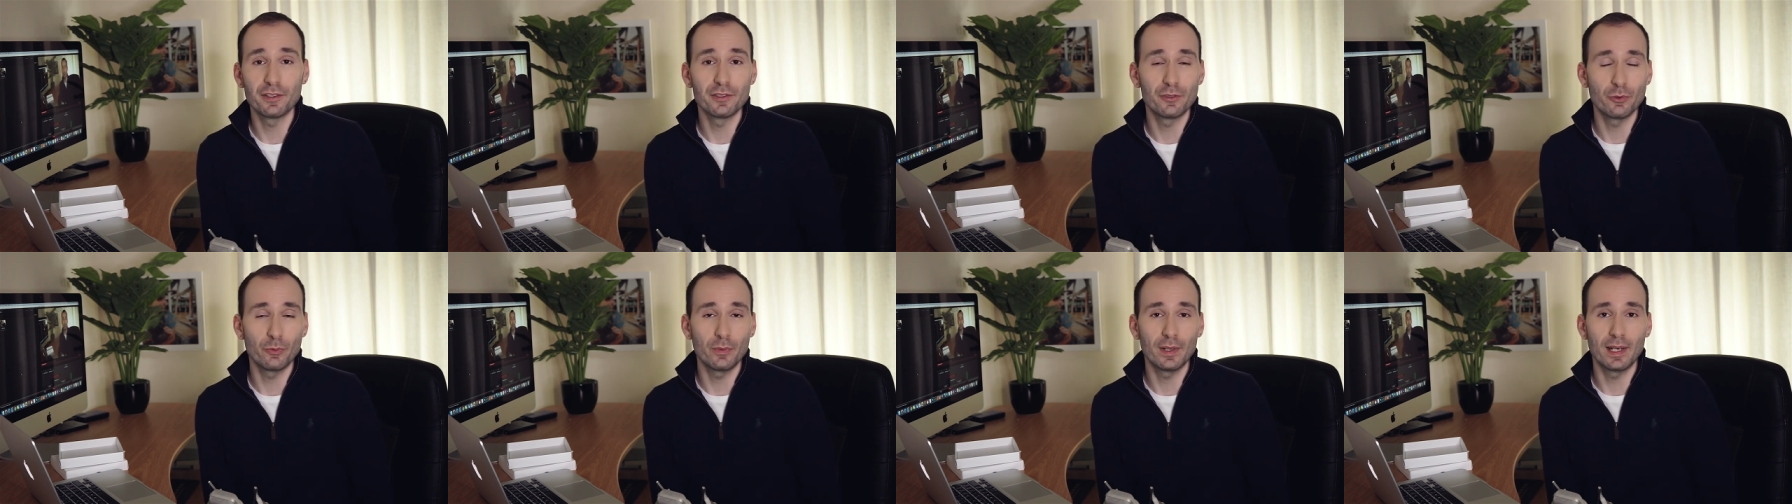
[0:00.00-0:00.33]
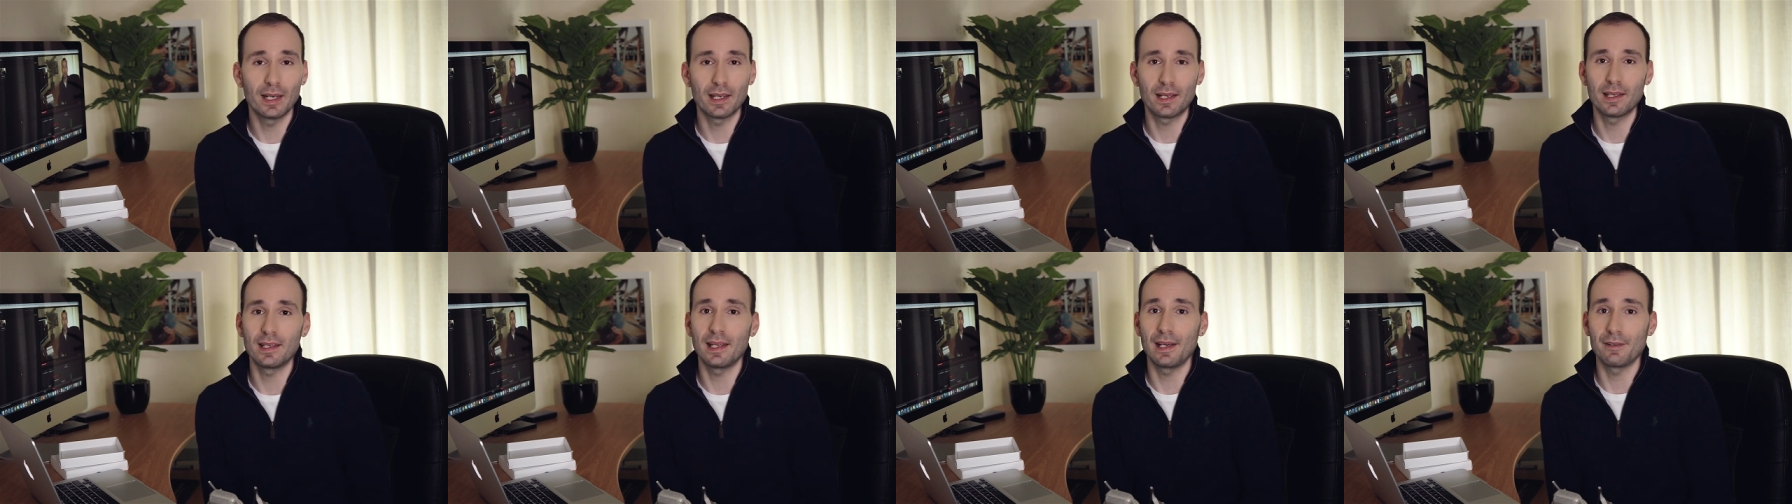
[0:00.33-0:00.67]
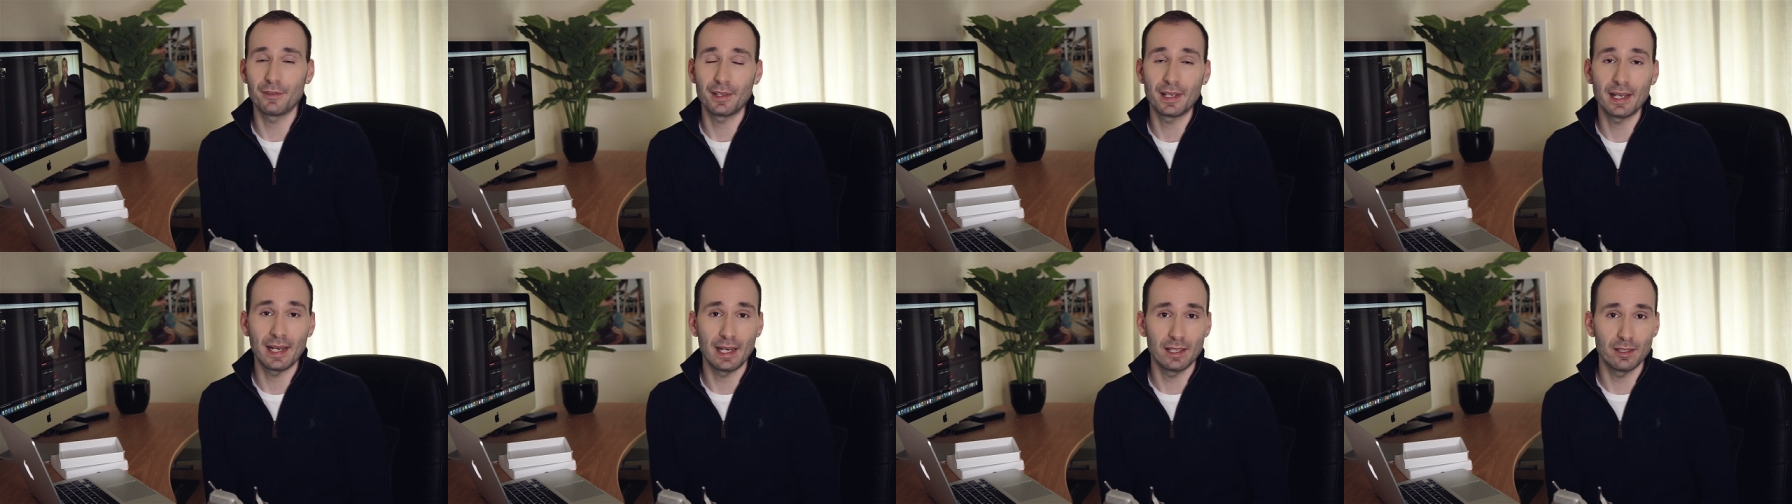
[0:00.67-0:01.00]
to work in
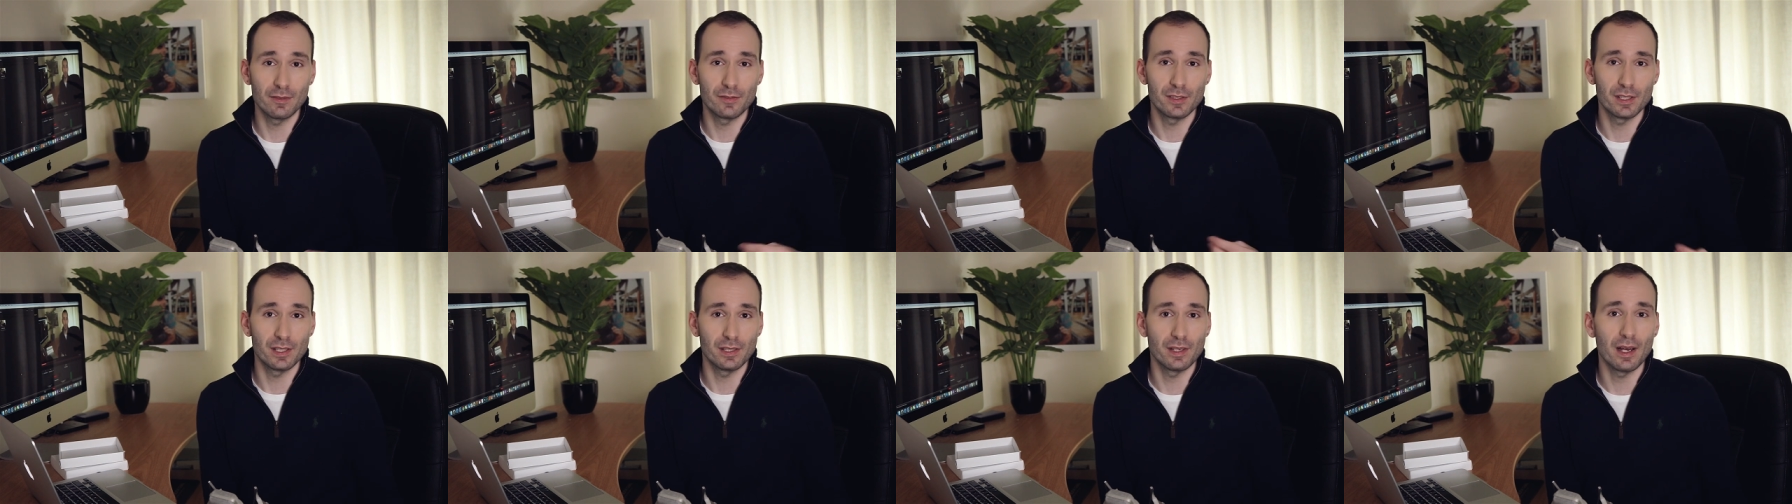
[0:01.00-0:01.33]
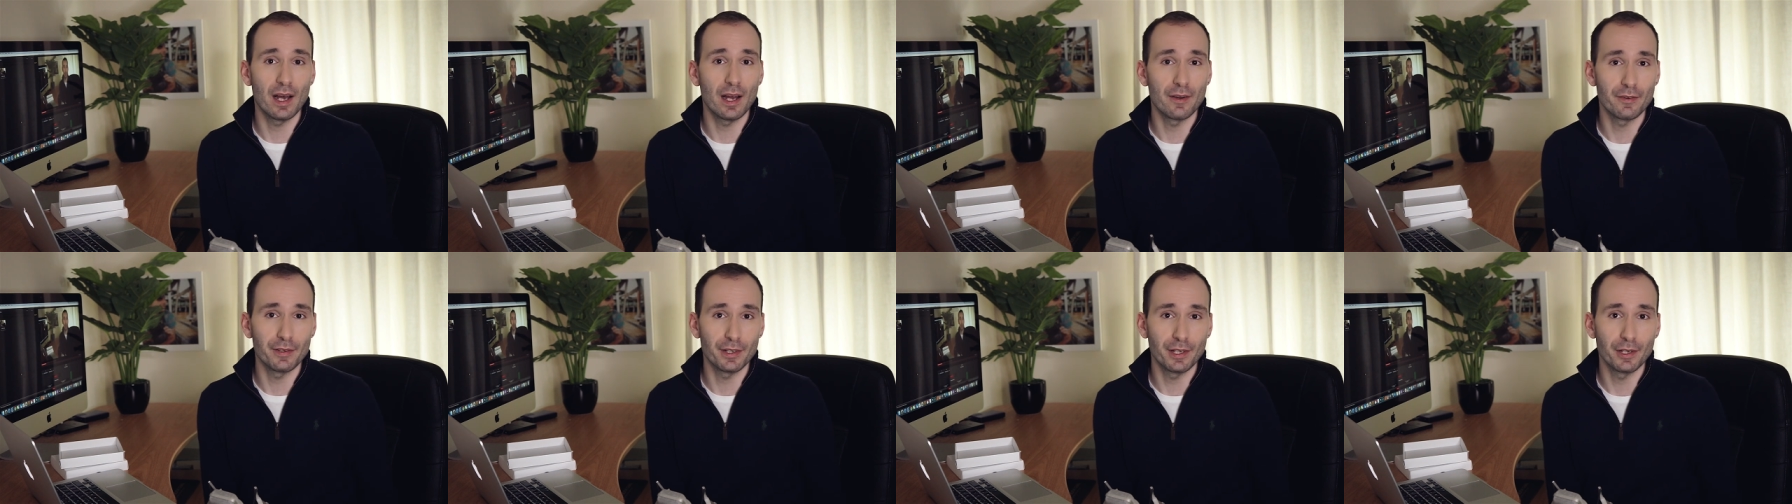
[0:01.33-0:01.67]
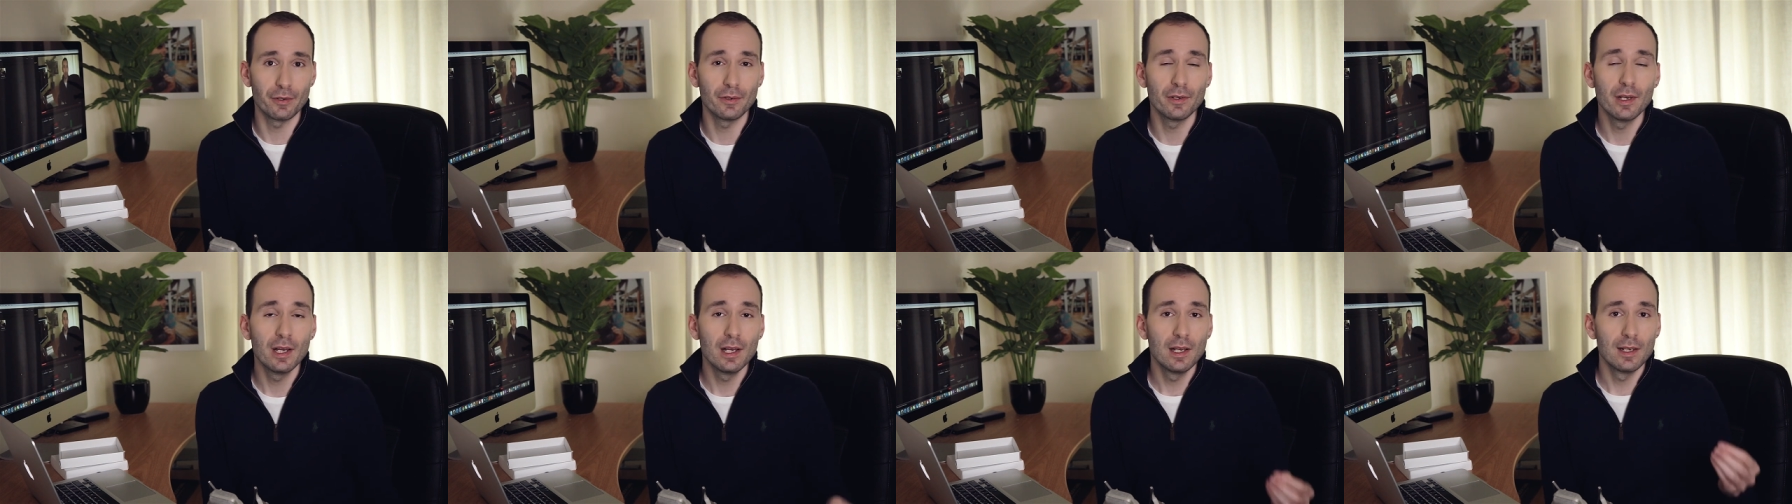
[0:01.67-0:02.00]
every kind of scenario.